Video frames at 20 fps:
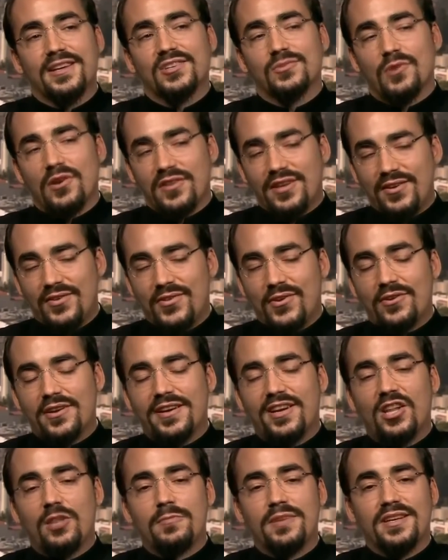because while the
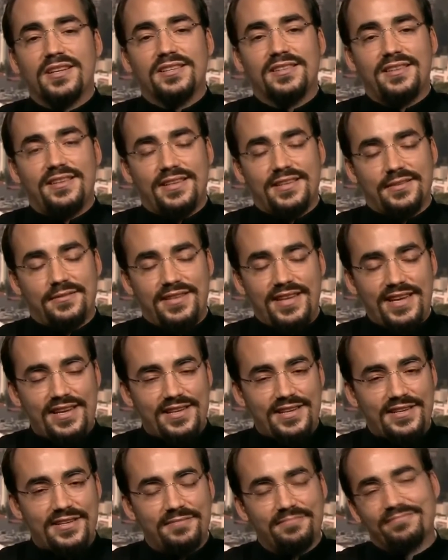cathartic element is, is
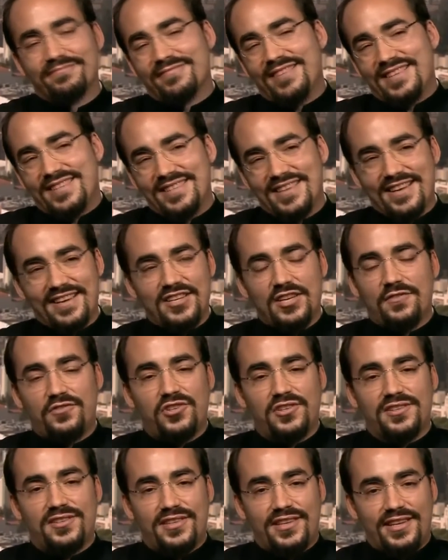needed, it's not
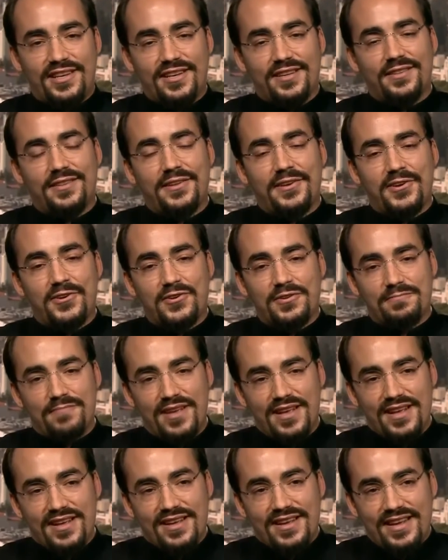enough just to get out there
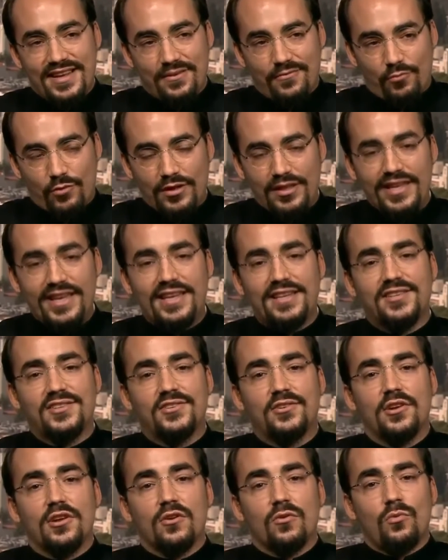and, and
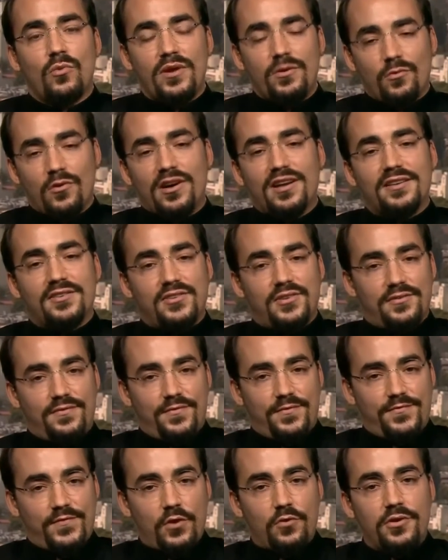release we want
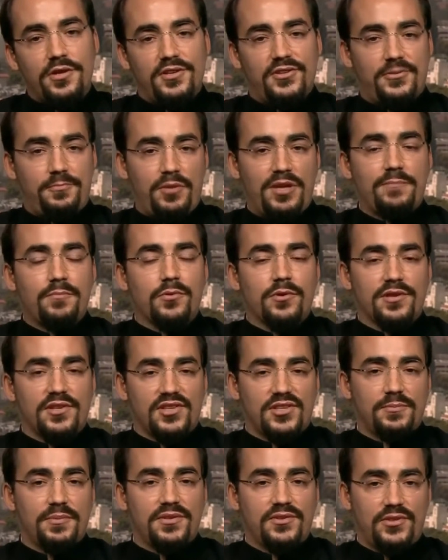to focus
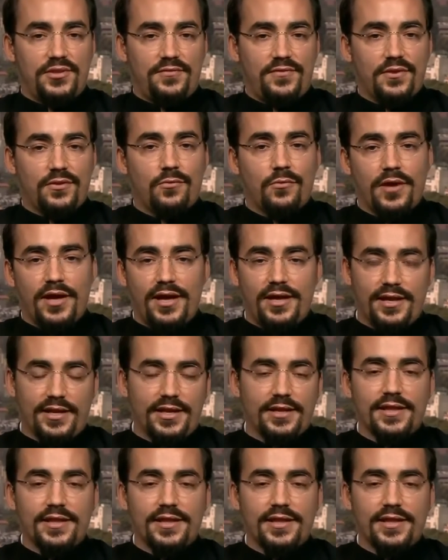people in a specific way.